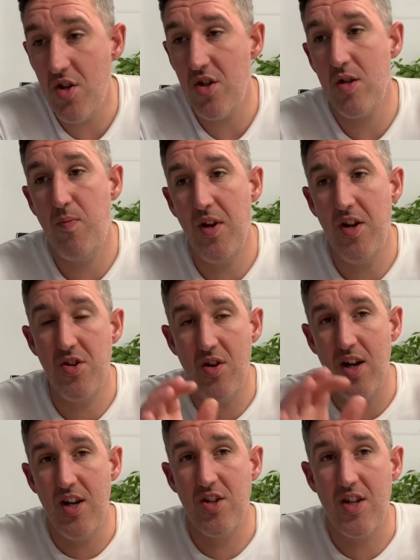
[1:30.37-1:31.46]
please do let us
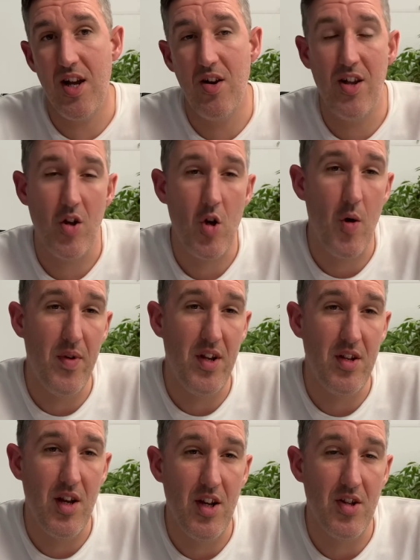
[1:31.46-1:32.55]
down in the comments.
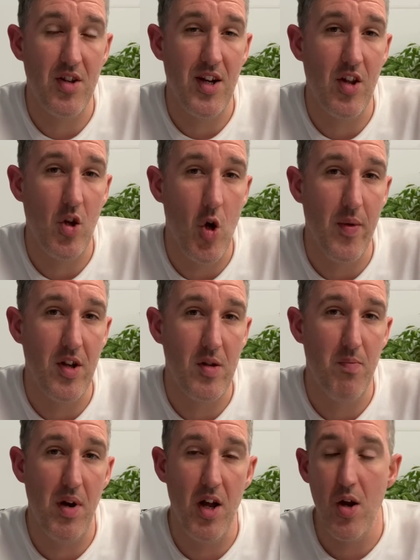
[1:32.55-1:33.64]
Let us know down in the comments below.